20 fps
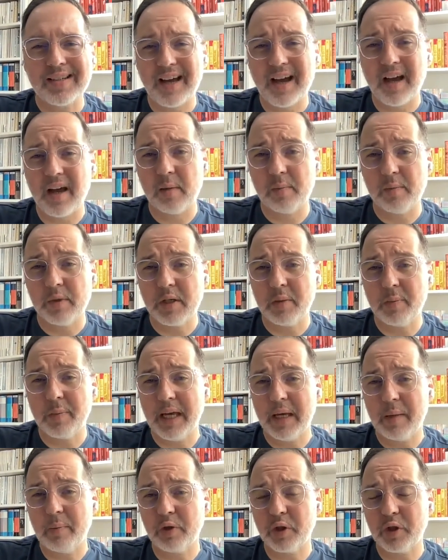times to
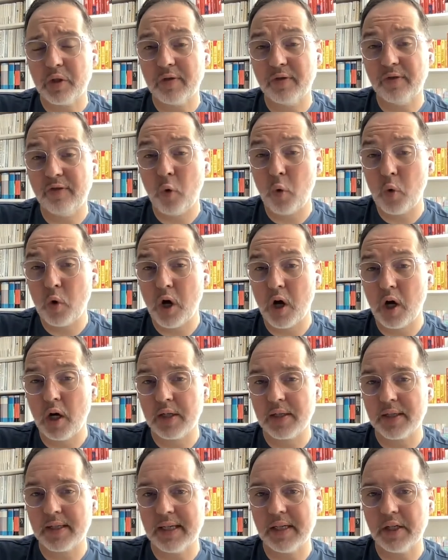be able to
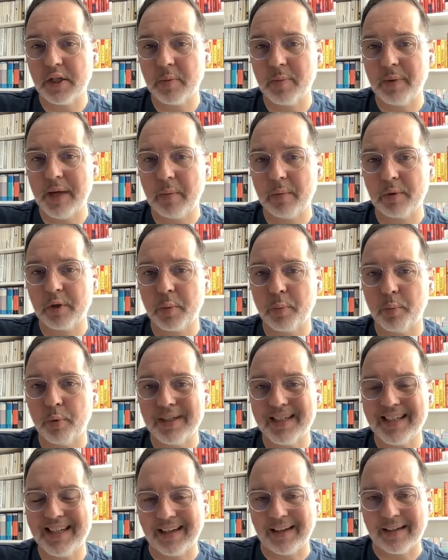forecast and to be able to
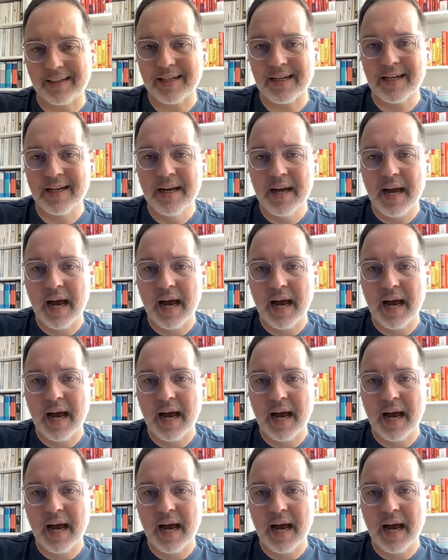predict